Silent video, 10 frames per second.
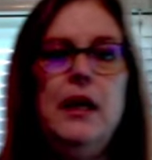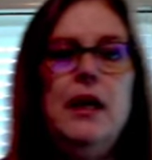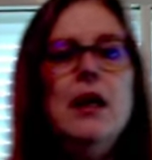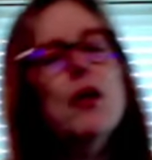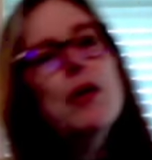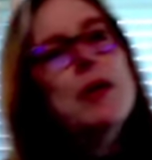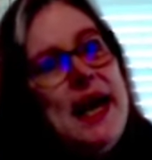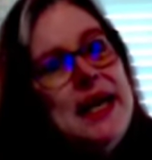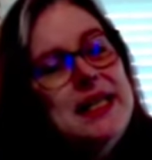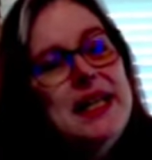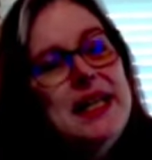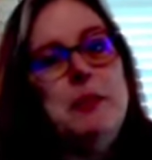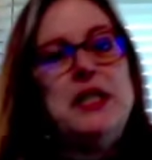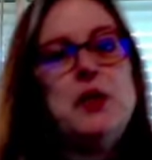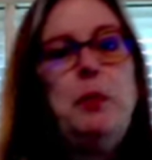Repenting
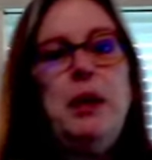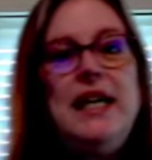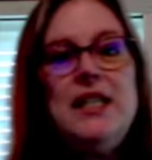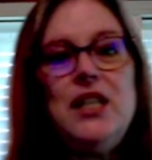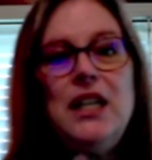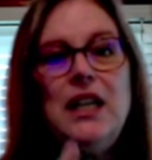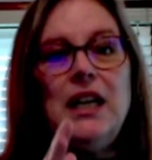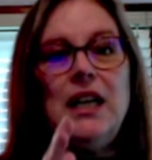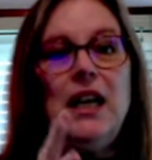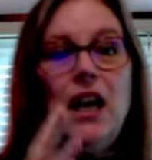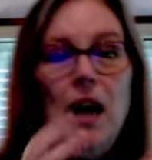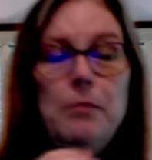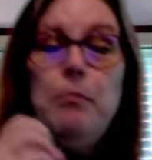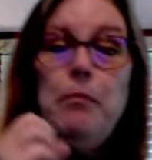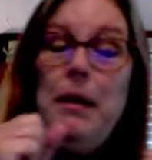means placing
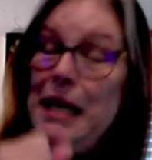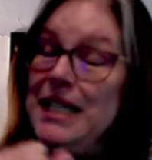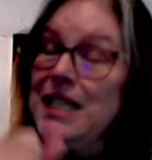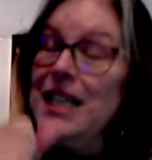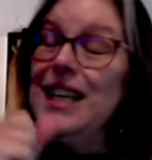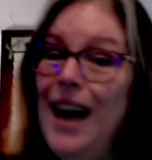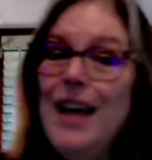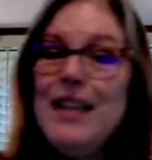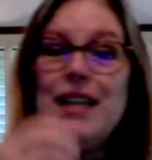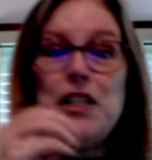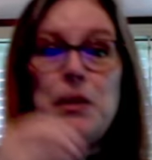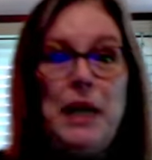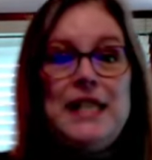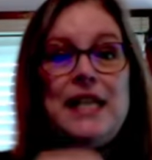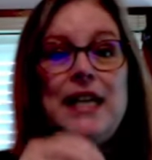means God is
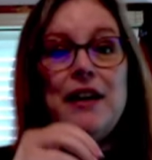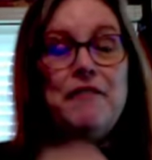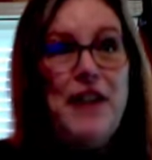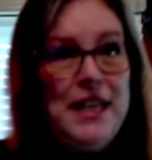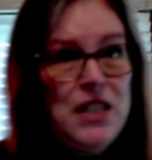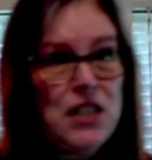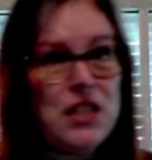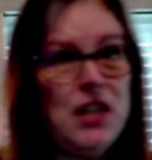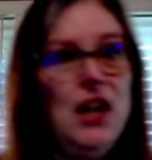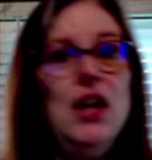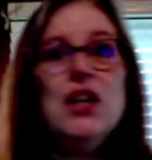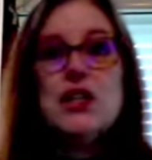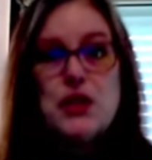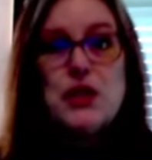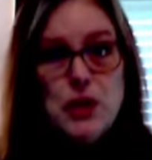placing events,
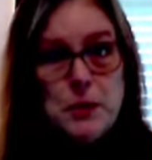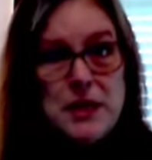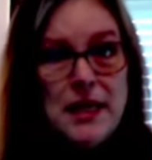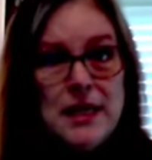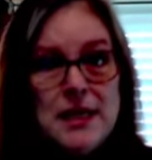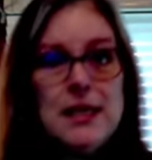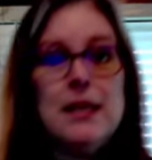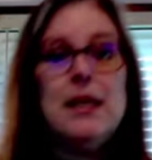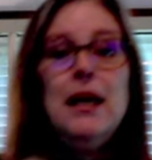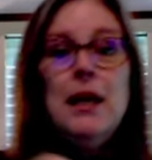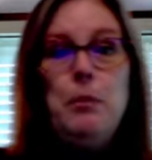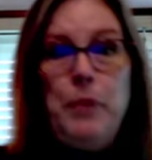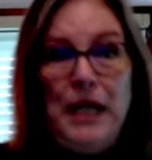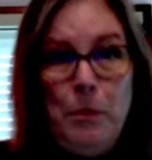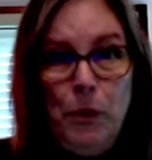circumstances,
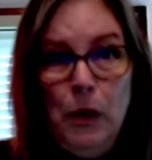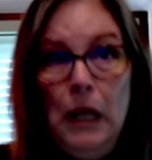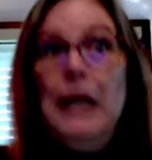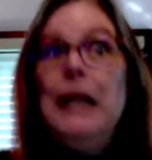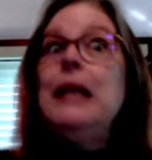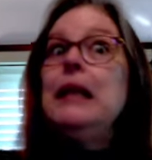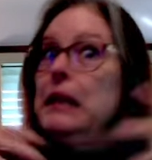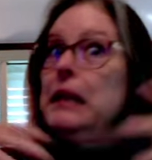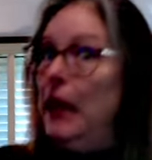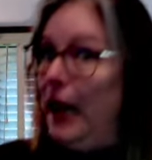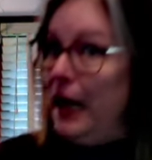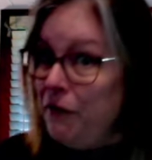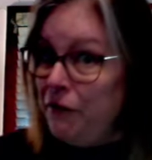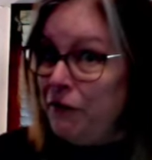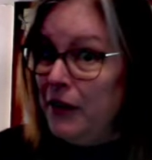people,
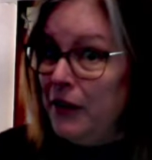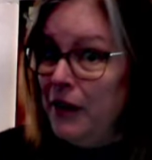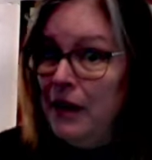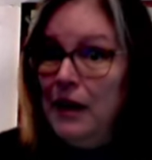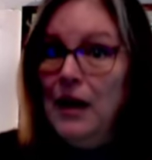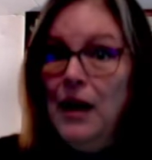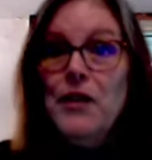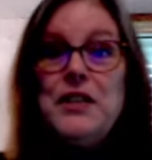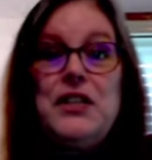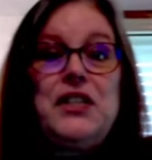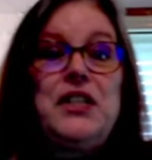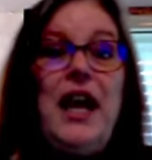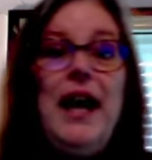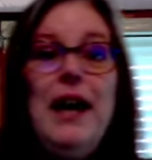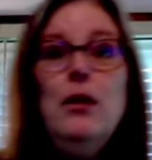life on the
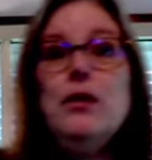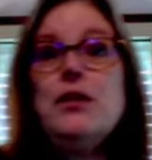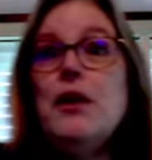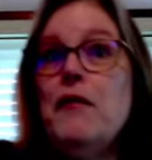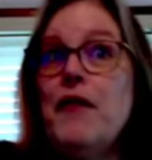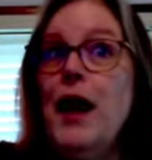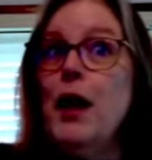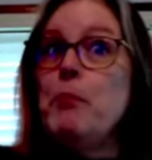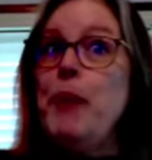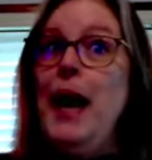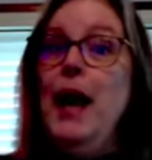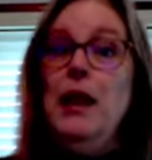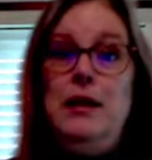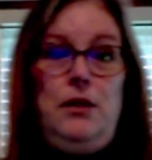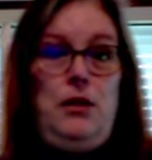scales of our
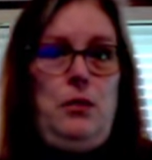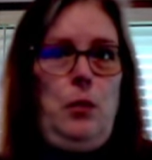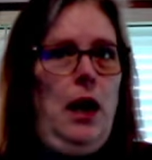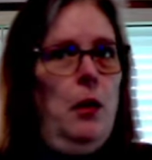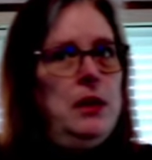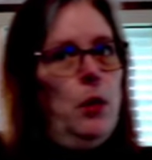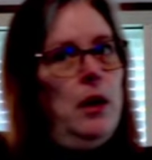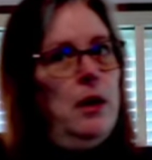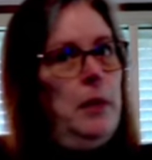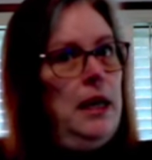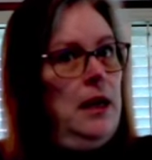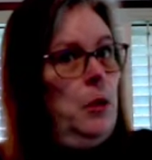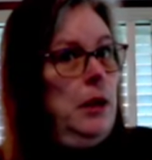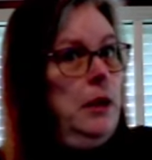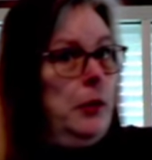balance. We always want to be in
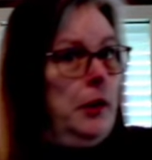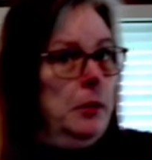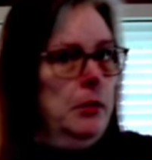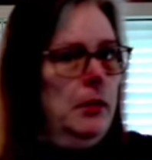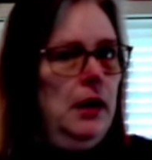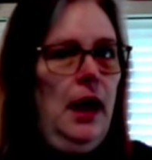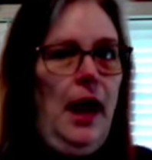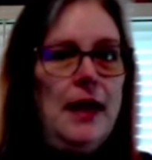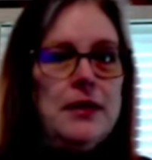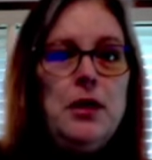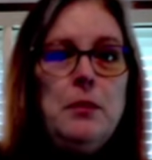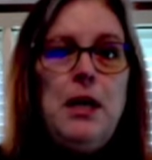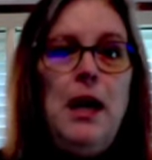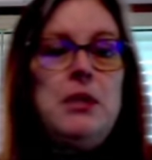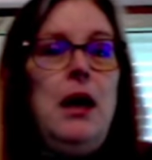equilibrium, and
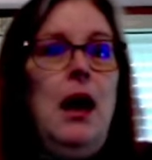sometimes God